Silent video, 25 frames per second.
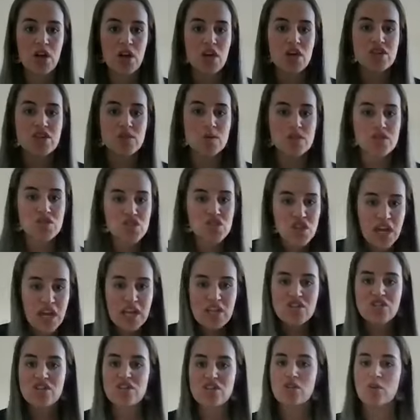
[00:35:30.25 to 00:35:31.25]
So it's
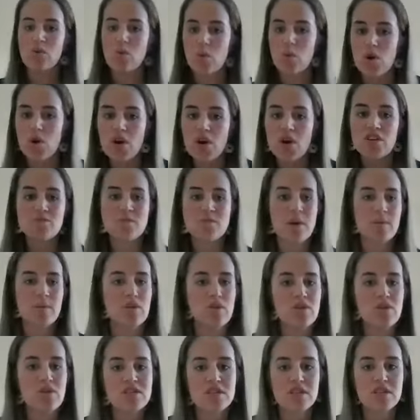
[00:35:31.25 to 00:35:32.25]
changing the words, maybe
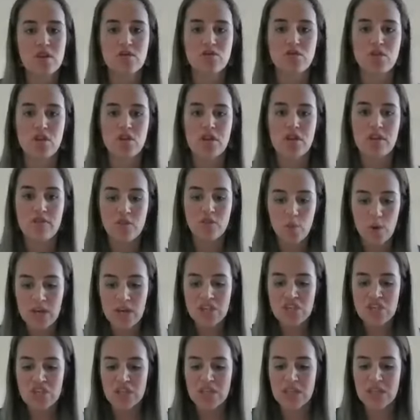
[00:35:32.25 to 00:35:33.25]
use an alternative
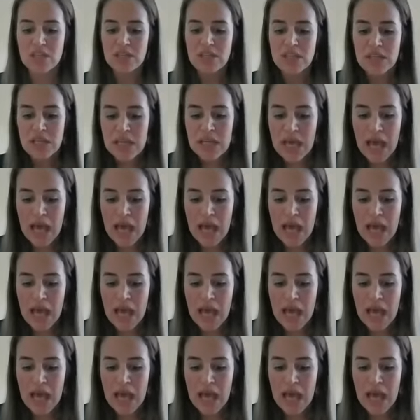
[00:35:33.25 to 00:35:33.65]
question